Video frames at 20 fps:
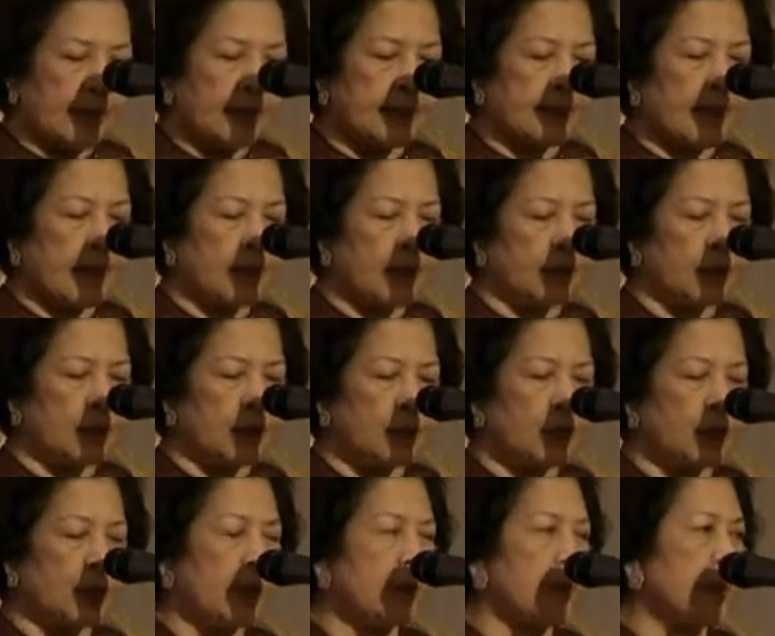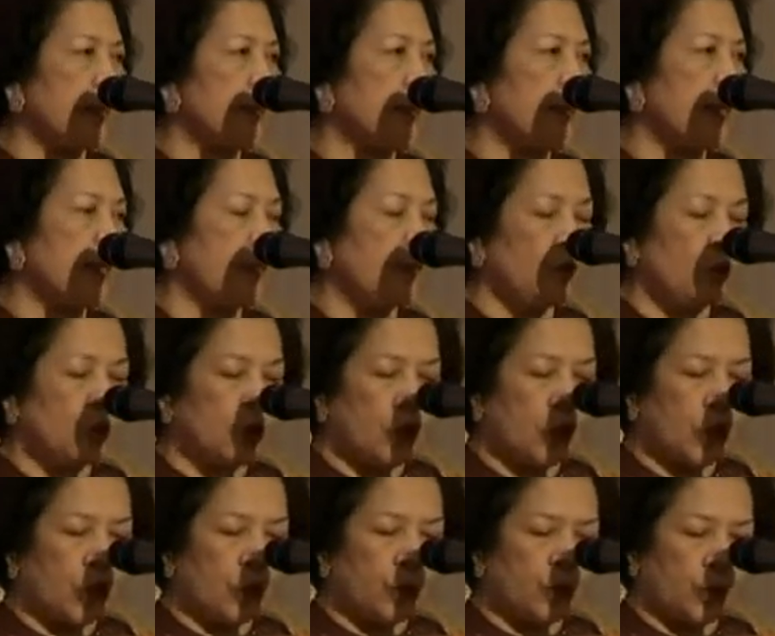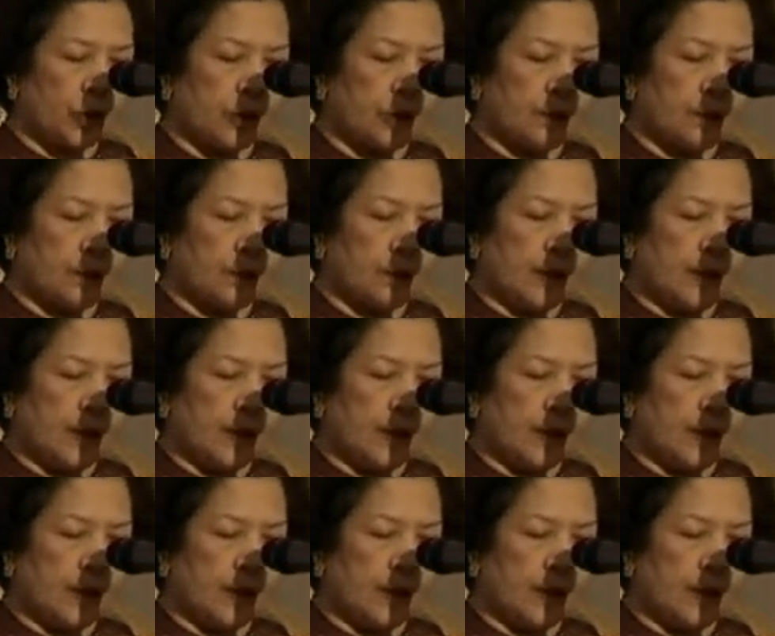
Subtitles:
has come to a successful conclusion.